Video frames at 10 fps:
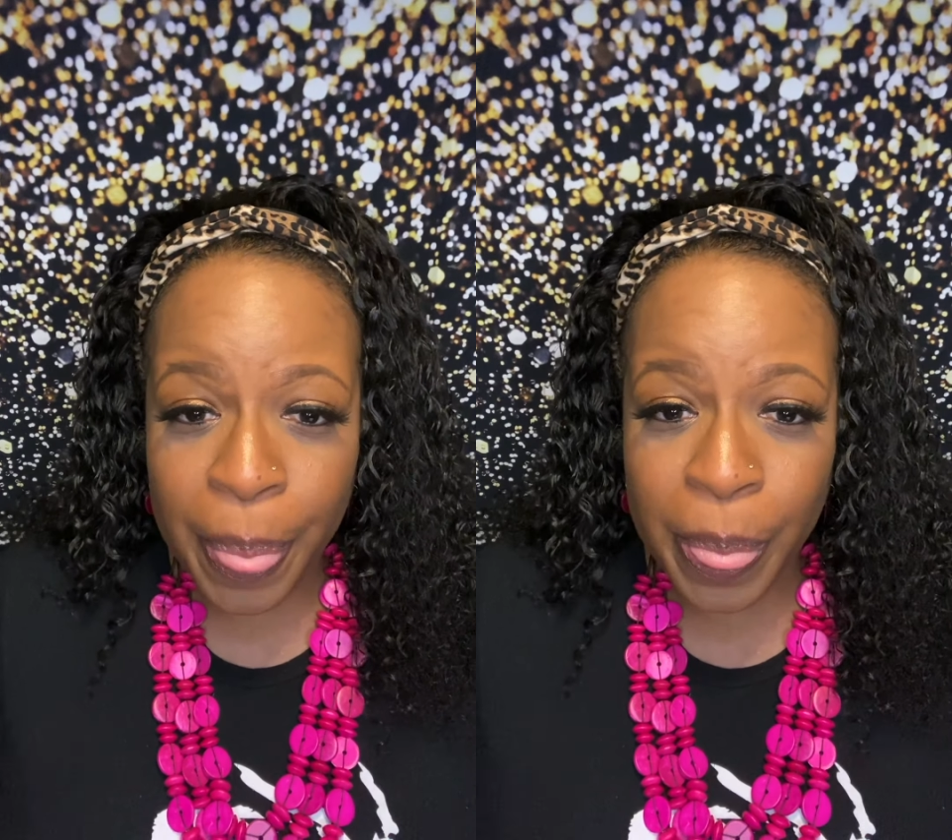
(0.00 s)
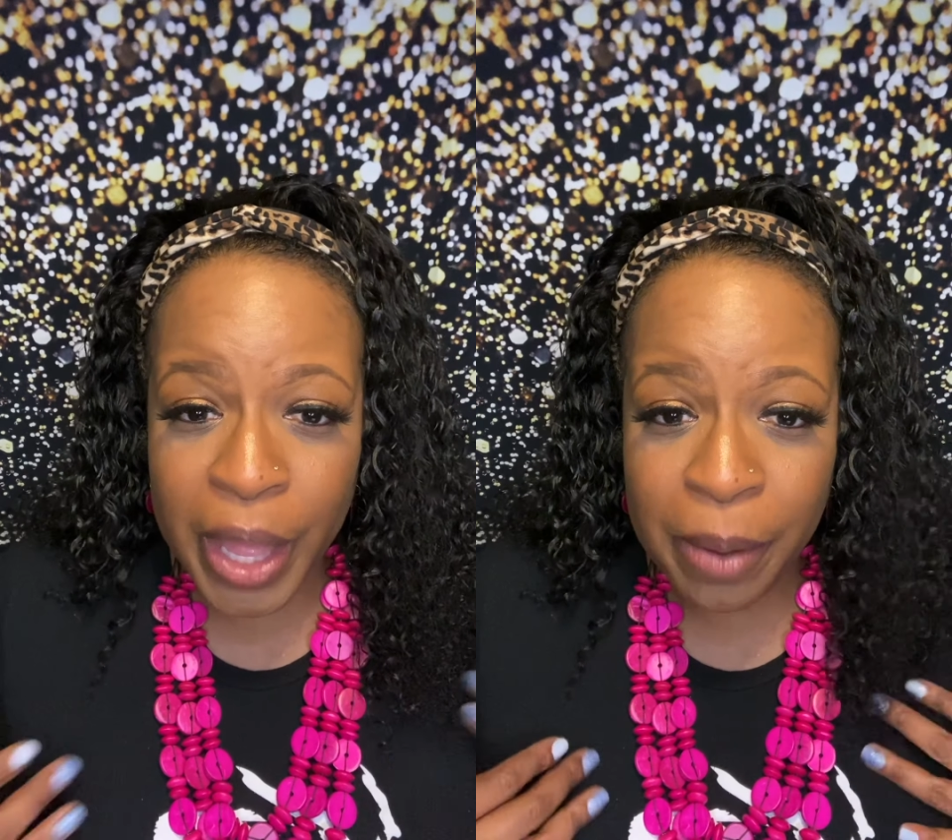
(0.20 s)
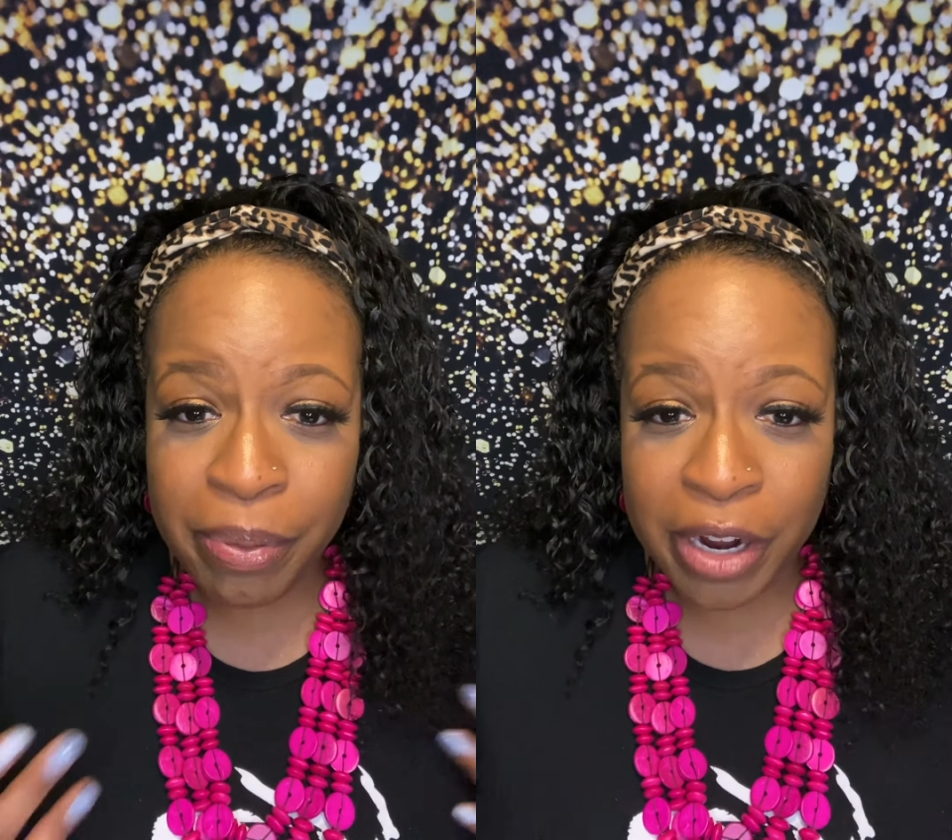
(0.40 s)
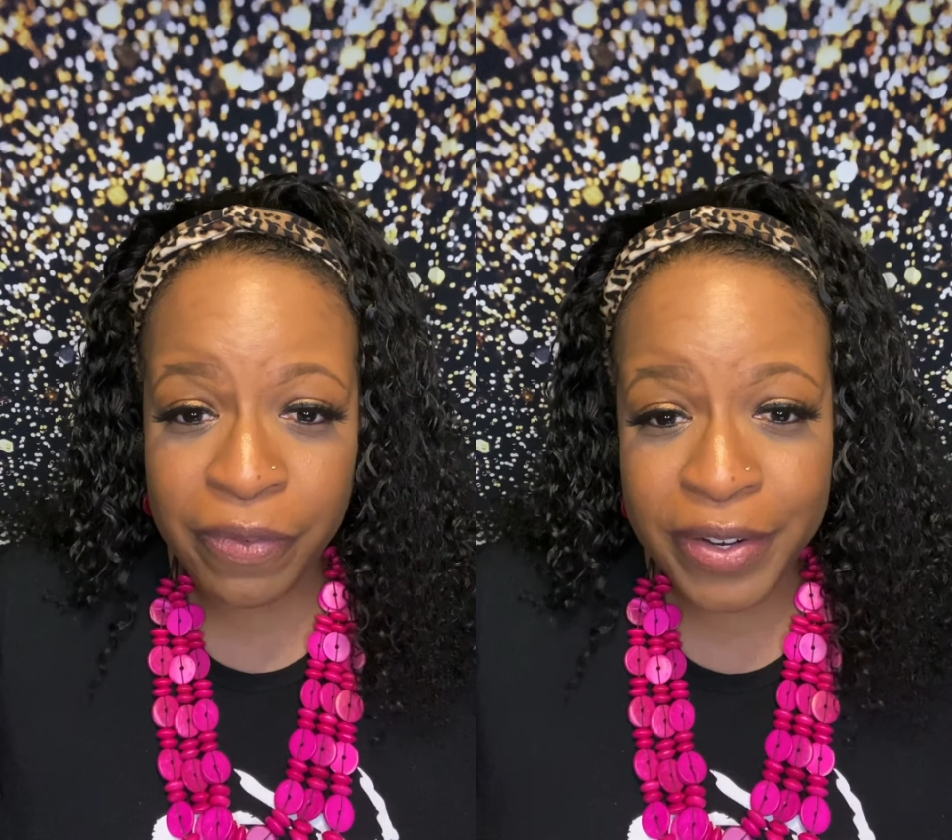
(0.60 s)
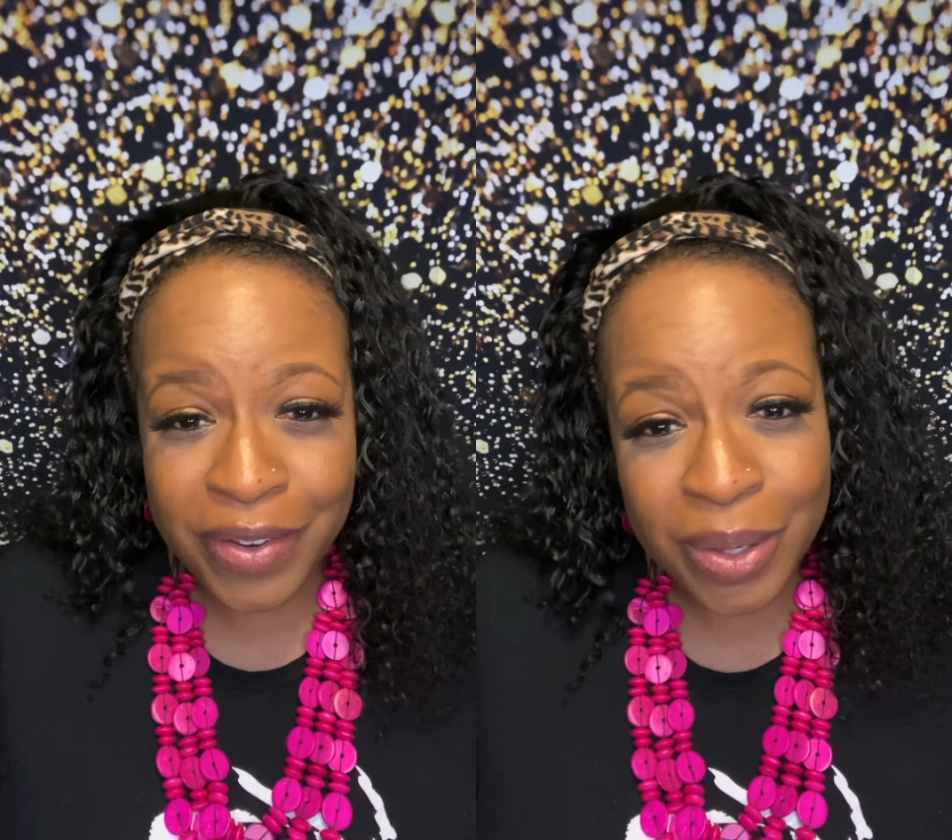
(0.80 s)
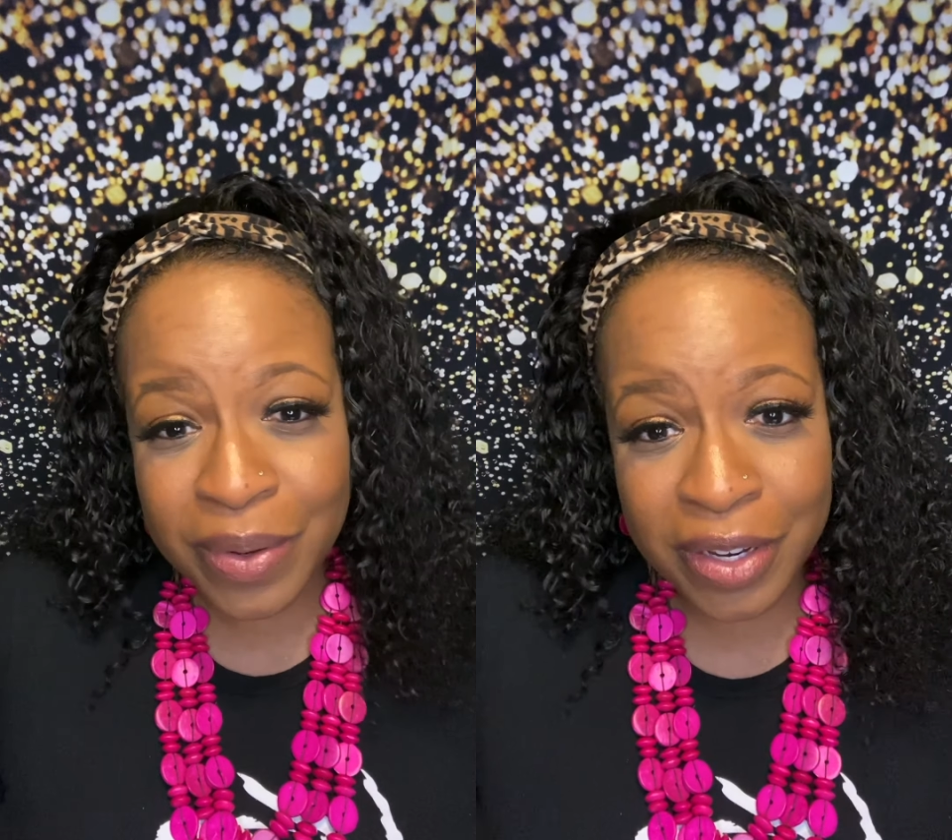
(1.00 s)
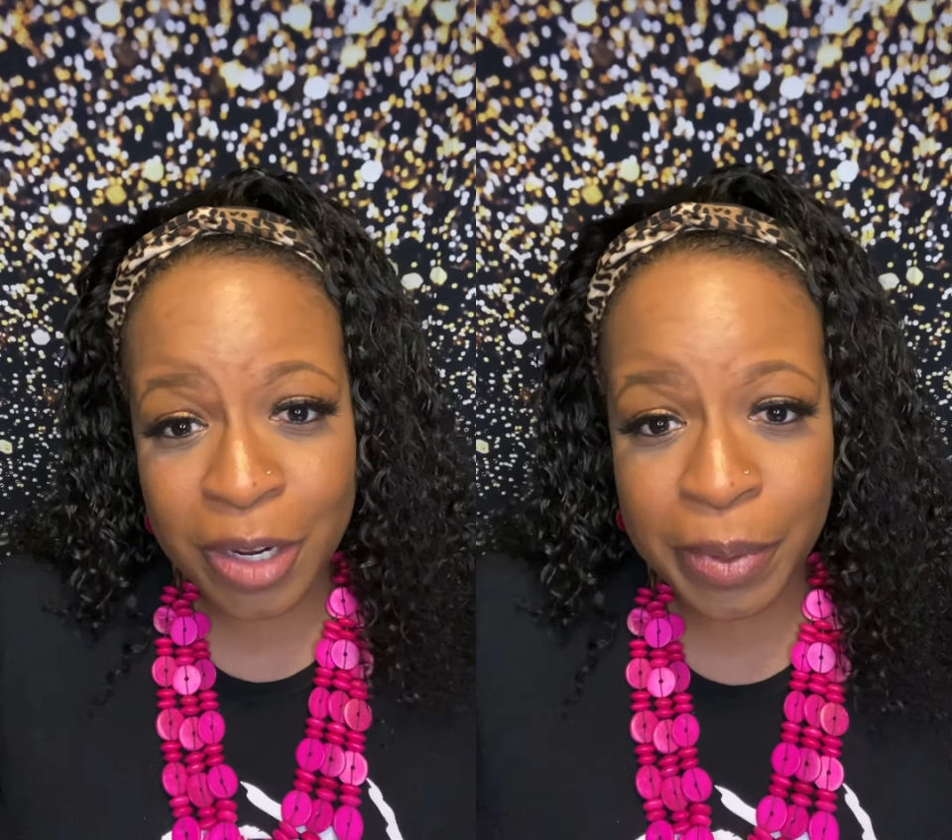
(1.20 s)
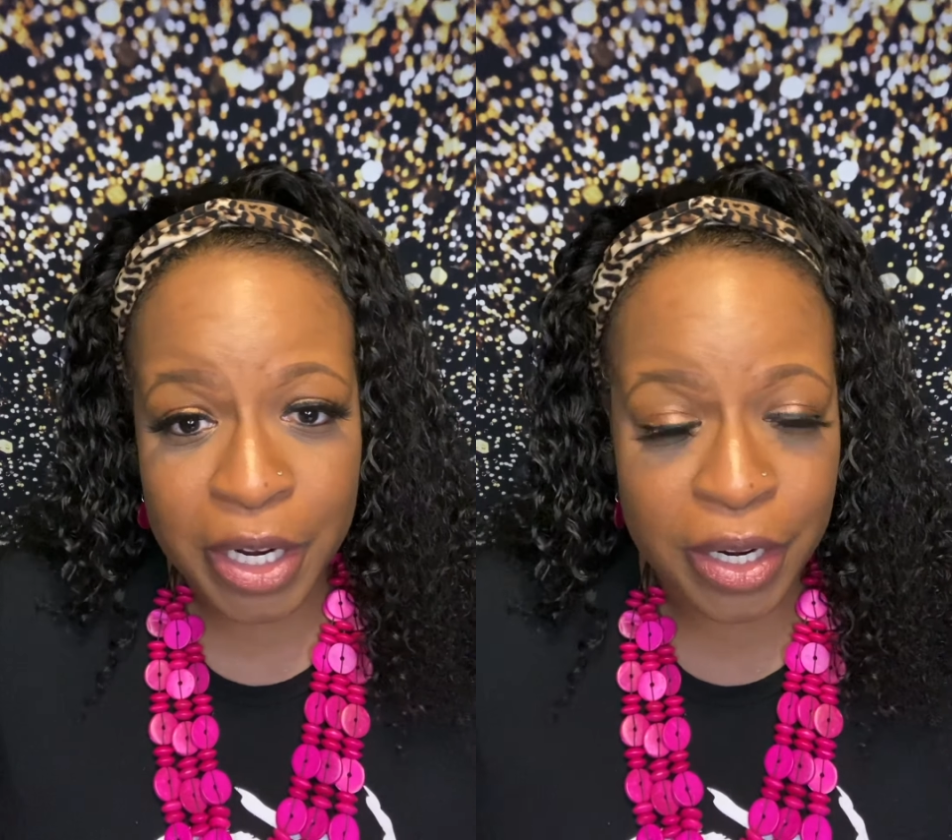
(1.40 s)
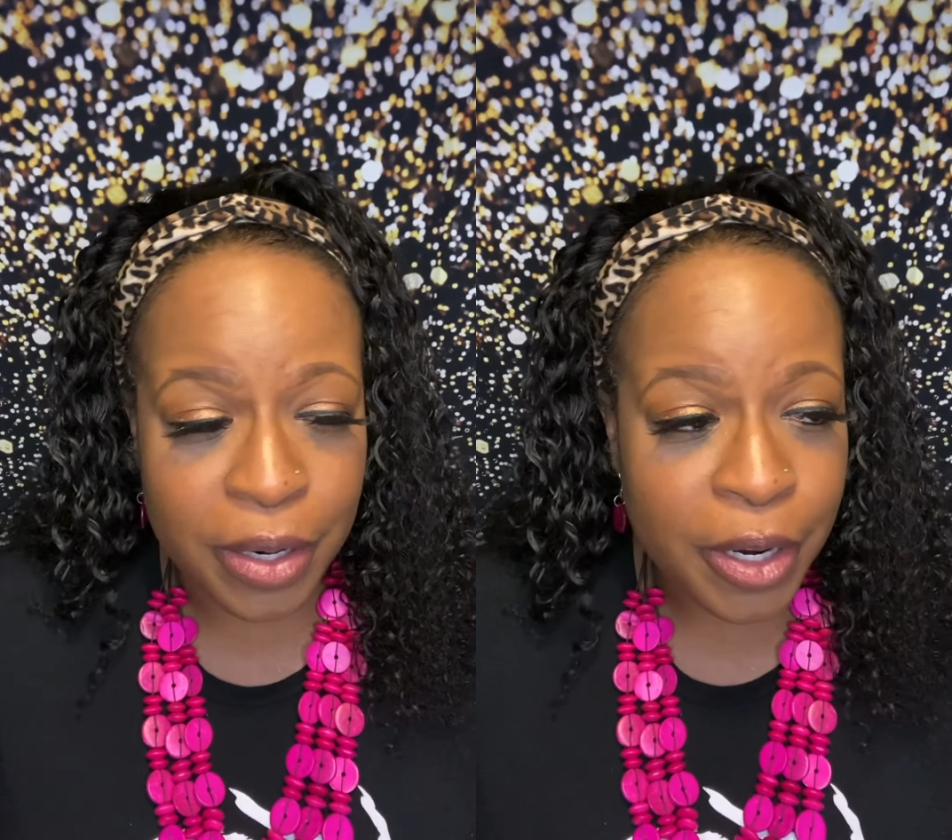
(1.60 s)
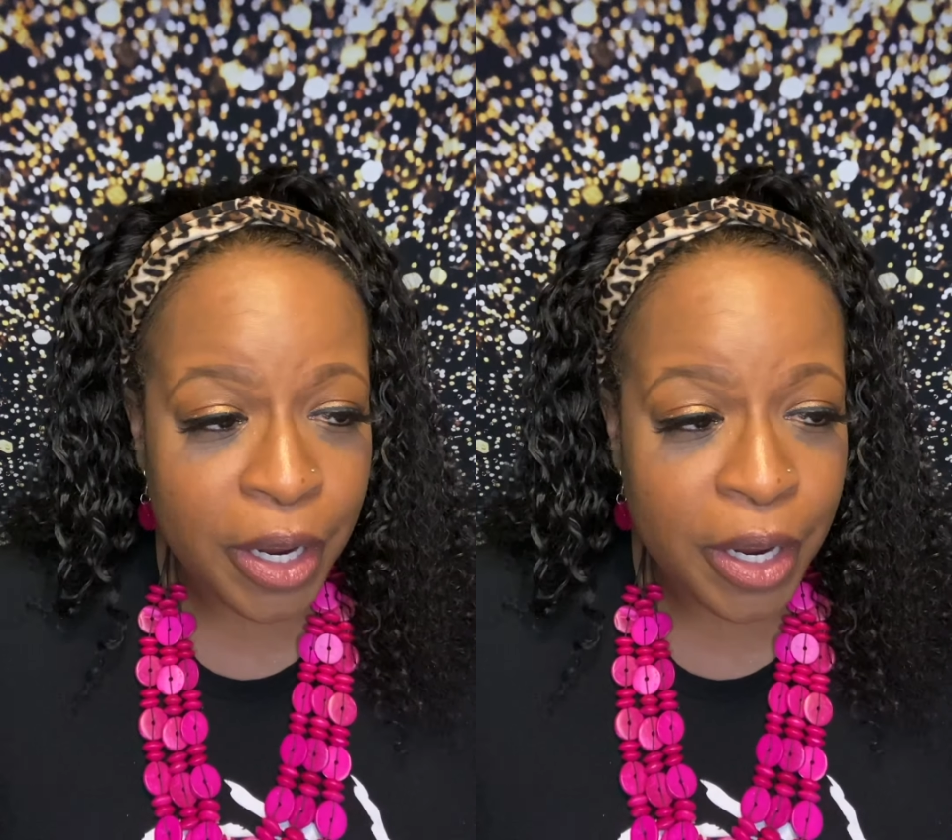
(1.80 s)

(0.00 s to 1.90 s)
My preference though is a hip hugger.